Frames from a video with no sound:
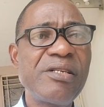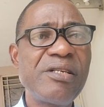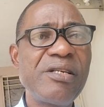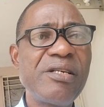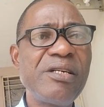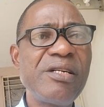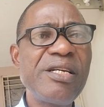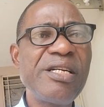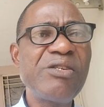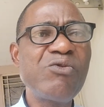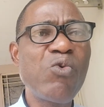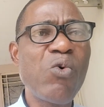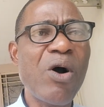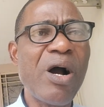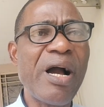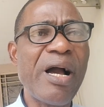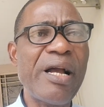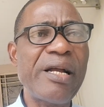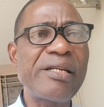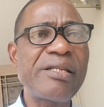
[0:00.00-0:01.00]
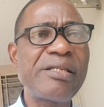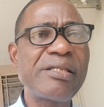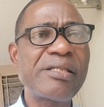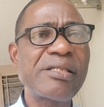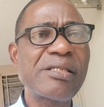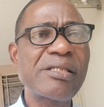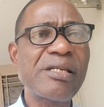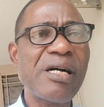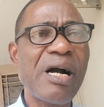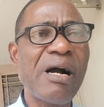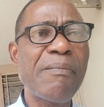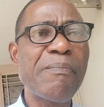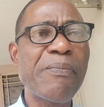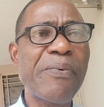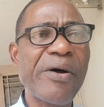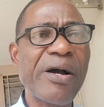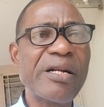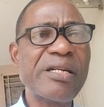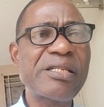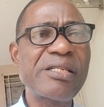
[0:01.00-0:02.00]
Read wide and
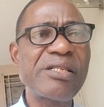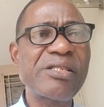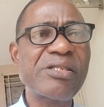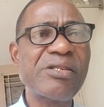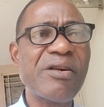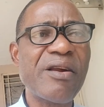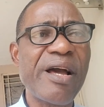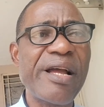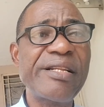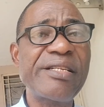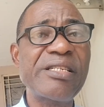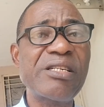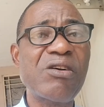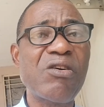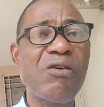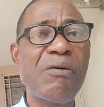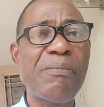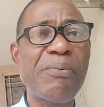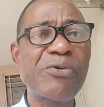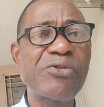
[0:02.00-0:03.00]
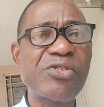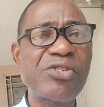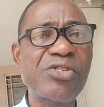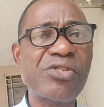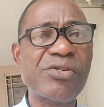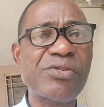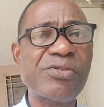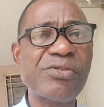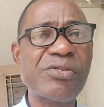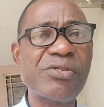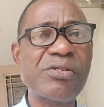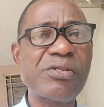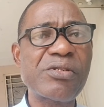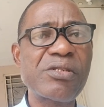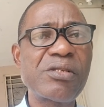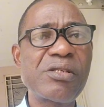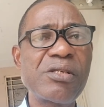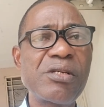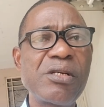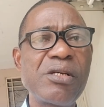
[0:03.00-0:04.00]
practice writing compositions.
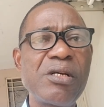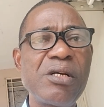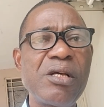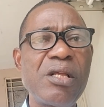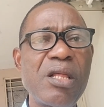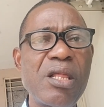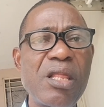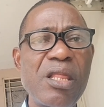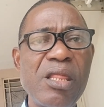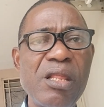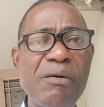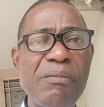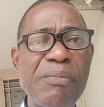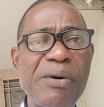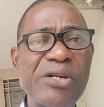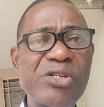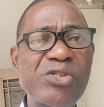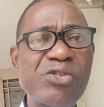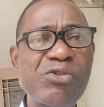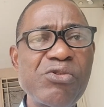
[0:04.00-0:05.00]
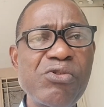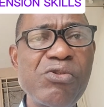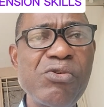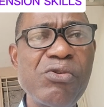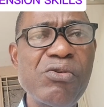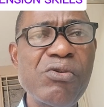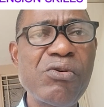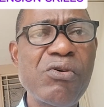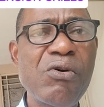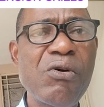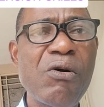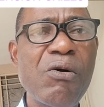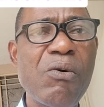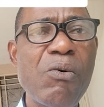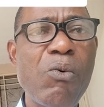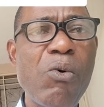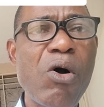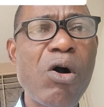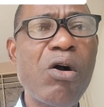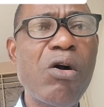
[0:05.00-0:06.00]
Number 2,
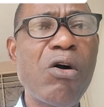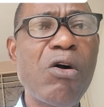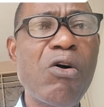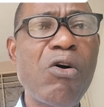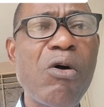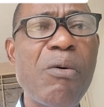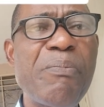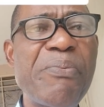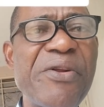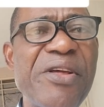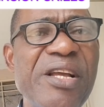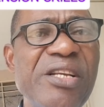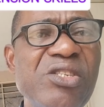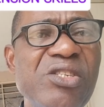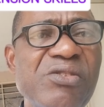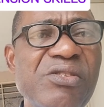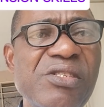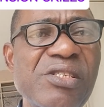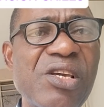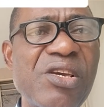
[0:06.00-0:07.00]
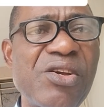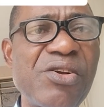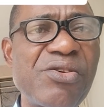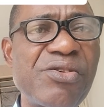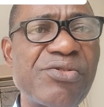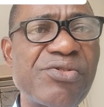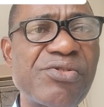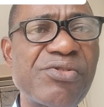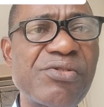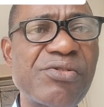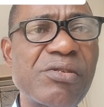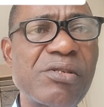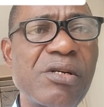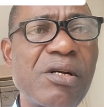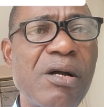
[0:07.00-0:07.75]
work on comprehension skills.